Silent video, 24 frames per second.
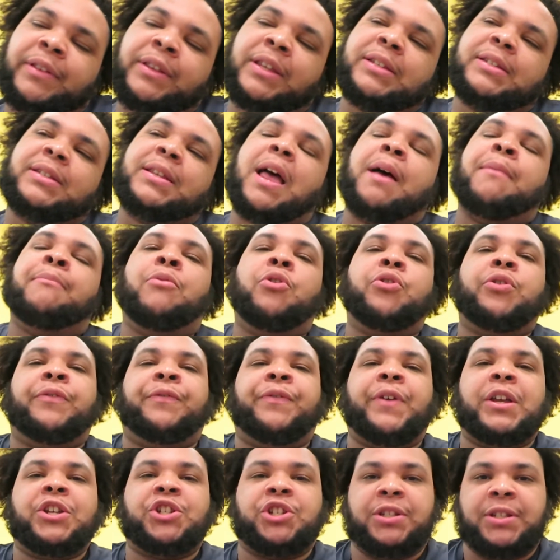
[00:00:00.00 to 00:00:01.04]
this is that
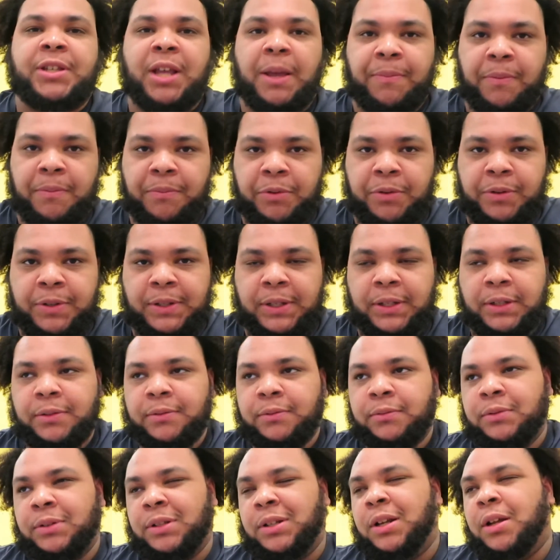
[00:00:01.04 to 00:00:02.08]
motivation type of music.
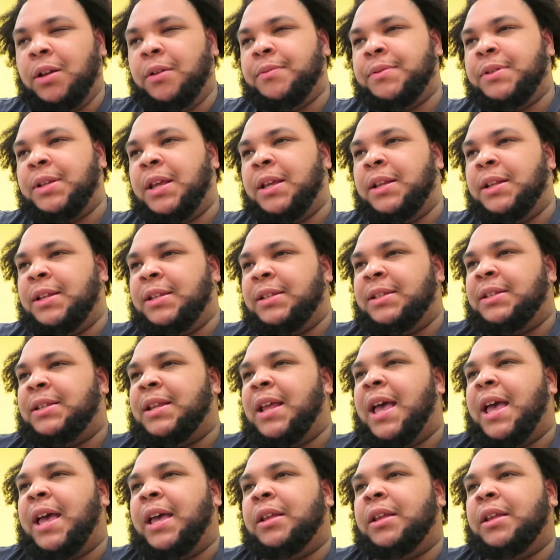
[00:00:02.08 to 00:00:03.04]
You know what I'm saying? This is